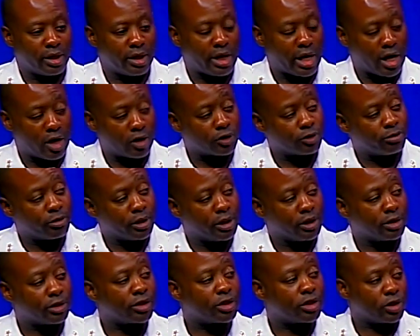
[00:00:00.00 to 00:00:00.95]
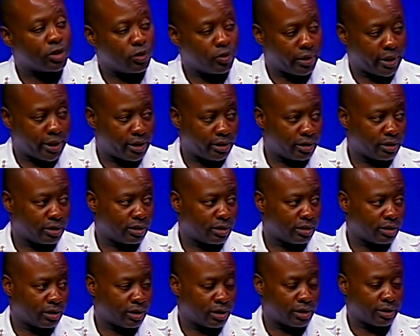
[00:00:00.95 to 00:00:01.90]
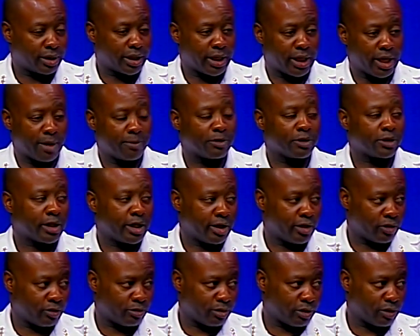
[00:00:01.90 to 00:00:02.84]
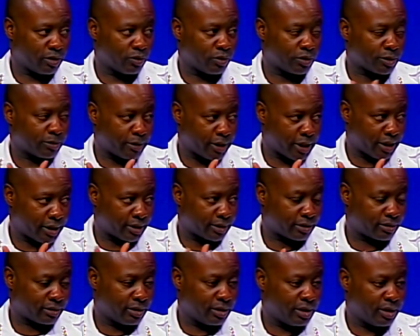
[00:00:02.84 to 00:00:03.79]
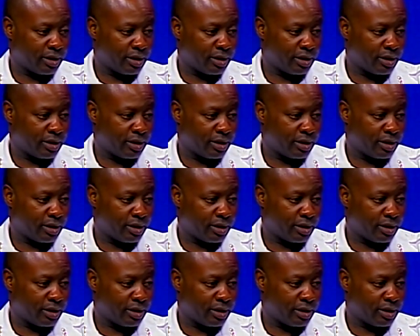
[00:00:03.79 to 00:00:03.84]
House Bill 280, the Campus Carry Bill, was passed.